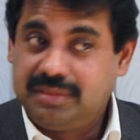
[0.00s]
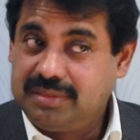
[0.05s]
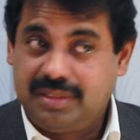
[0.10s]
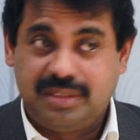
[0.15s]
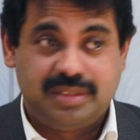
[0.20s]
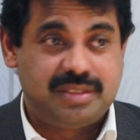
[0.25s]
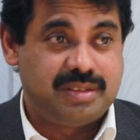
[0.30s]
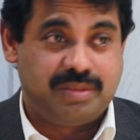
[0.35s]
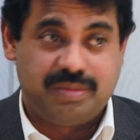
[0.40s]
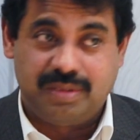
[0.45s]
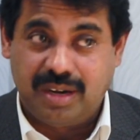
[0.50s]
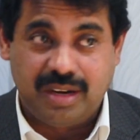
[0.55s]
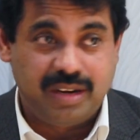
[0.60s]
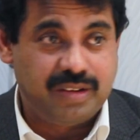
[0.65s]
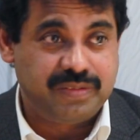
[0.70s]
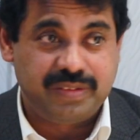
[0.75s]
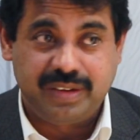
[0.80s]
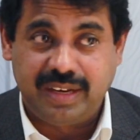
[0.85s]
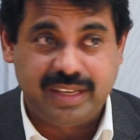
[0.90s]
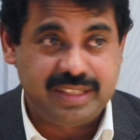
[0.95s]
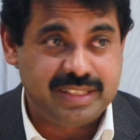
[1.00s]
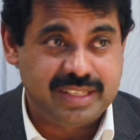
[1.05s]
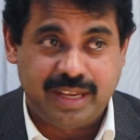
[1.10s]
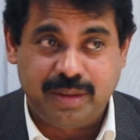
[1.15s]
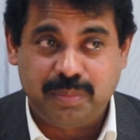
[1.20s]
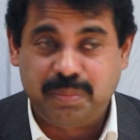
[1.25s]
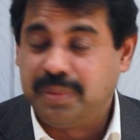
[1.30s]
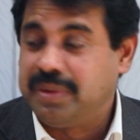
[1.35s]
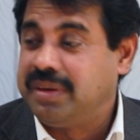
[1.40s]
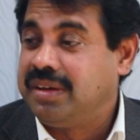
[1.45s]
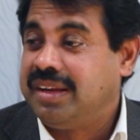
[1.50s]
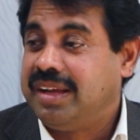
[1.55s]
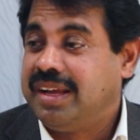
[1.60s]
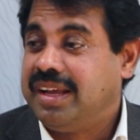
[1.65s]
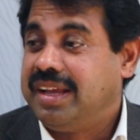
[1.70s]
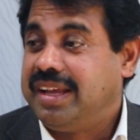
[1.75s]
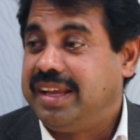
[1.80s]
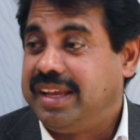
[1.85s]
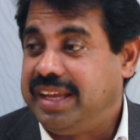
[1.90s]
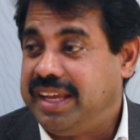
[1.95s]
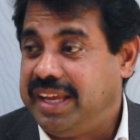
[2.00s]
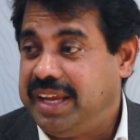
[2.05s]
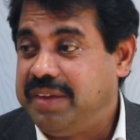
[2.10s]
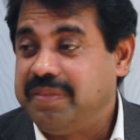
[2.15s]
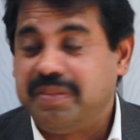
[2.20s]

It's a wonderful example. He